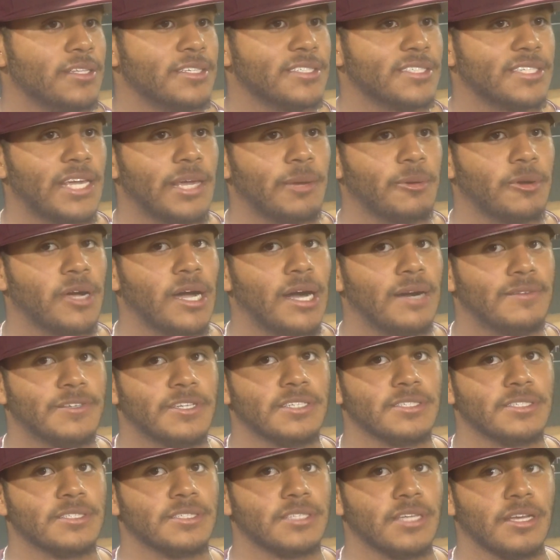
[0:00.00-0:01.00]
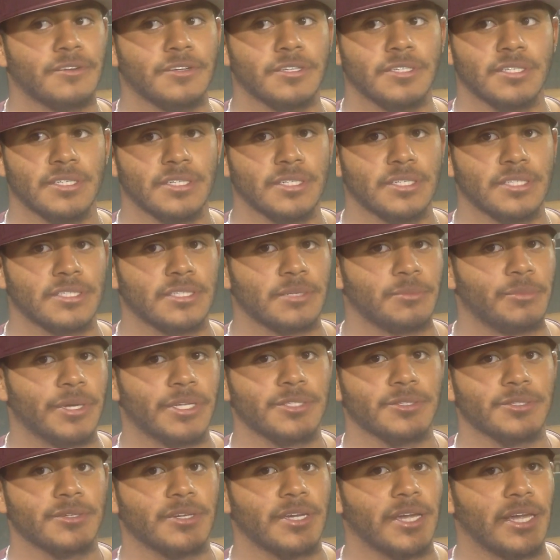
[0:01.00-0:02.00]
In this game, confidence is everything. It's a
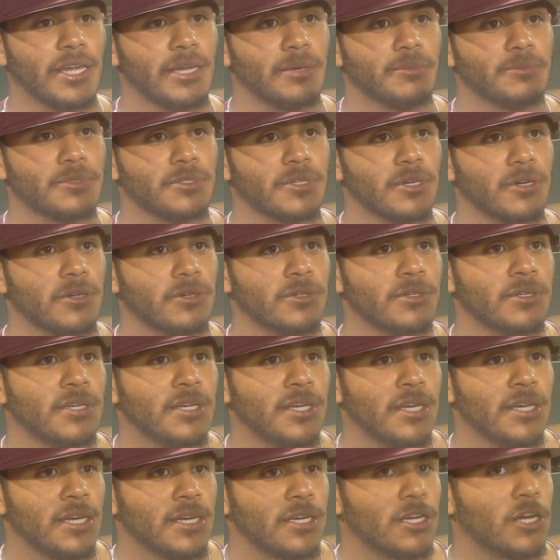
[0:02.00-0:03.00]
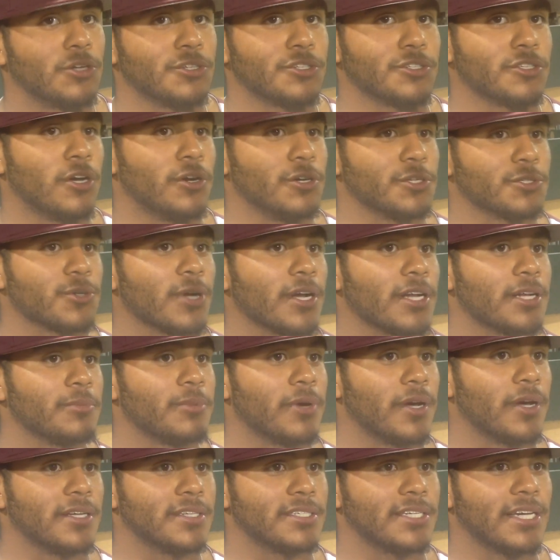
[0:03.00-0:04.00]
mental game. So Coach is always right
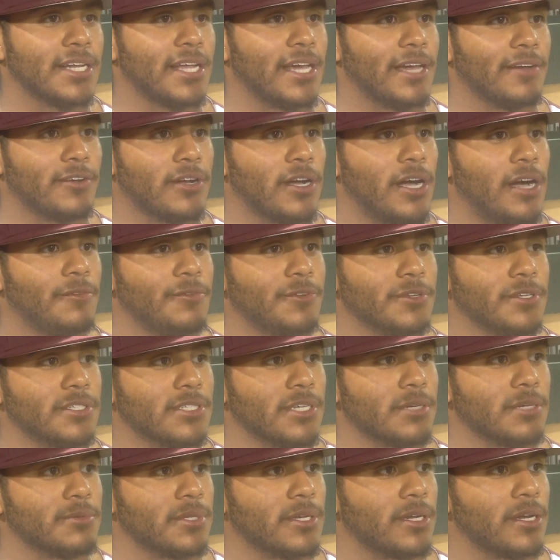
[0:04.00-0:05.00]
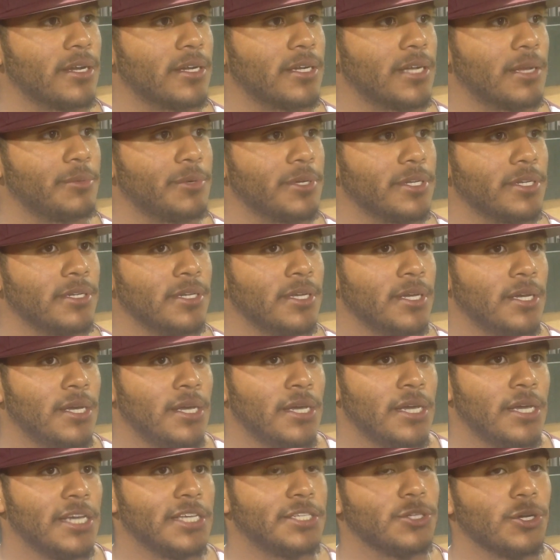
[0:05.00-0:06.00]
about it. He's got to have confidence up there. And, I mean, he